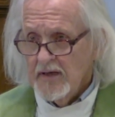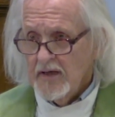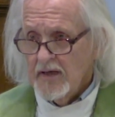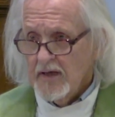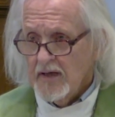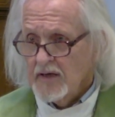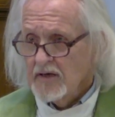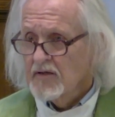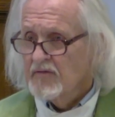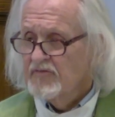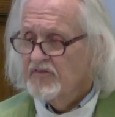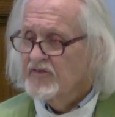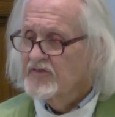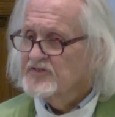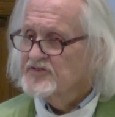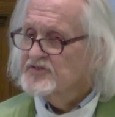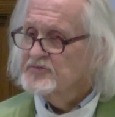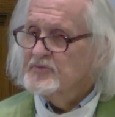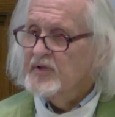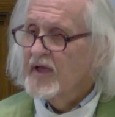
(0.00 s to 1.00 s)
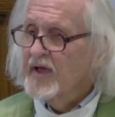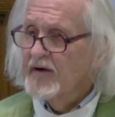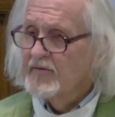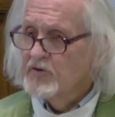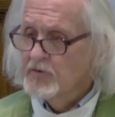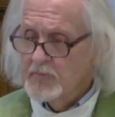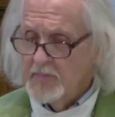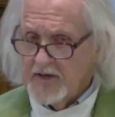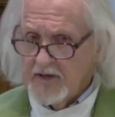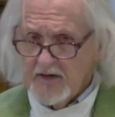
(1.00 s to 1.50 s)
And if there's
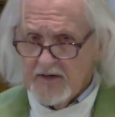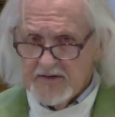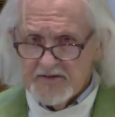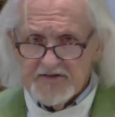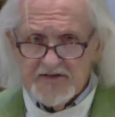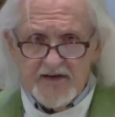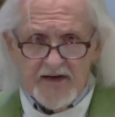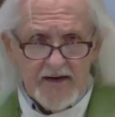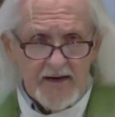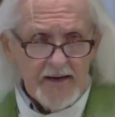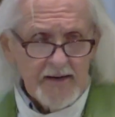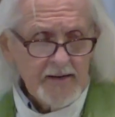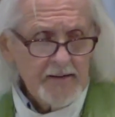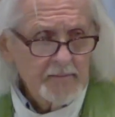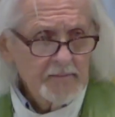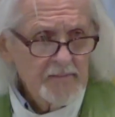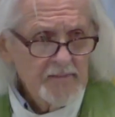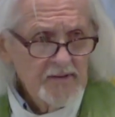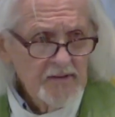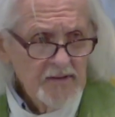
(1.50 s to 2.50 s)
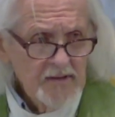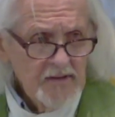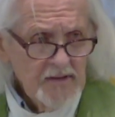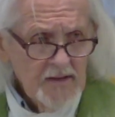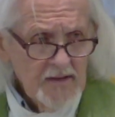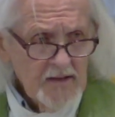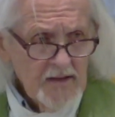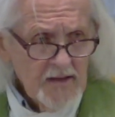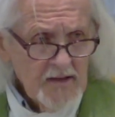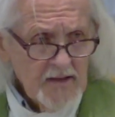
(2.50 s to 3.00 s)
ever been a time
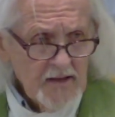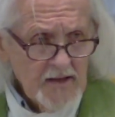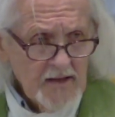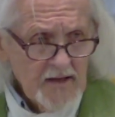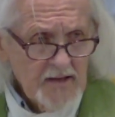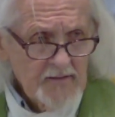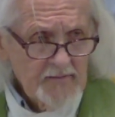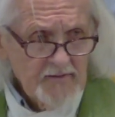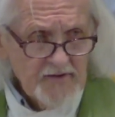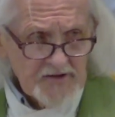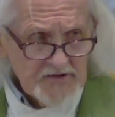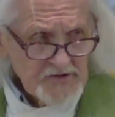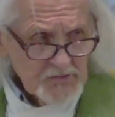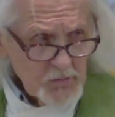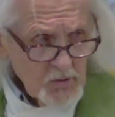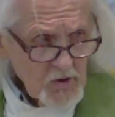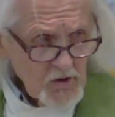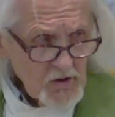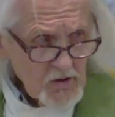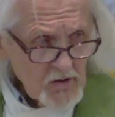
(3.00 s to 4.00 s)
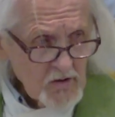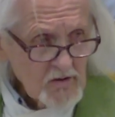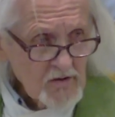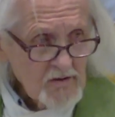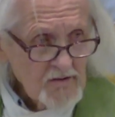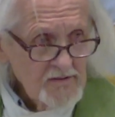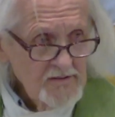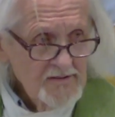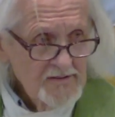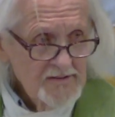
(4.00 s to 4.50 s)
in this
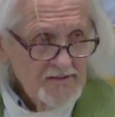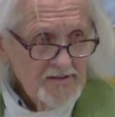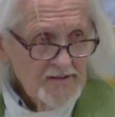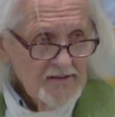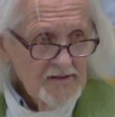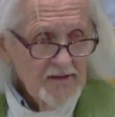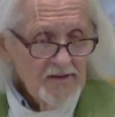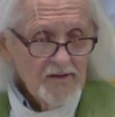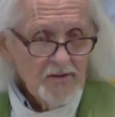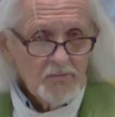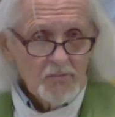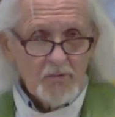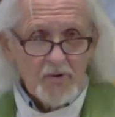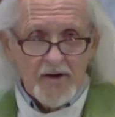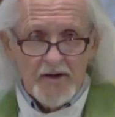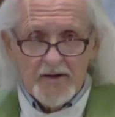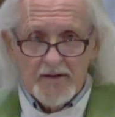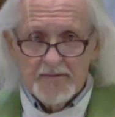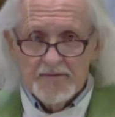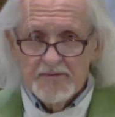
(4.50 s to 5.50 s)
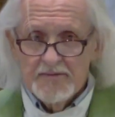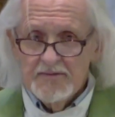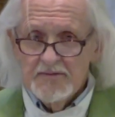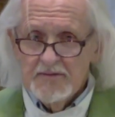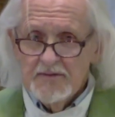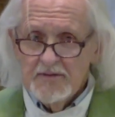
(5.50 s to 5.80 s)
world when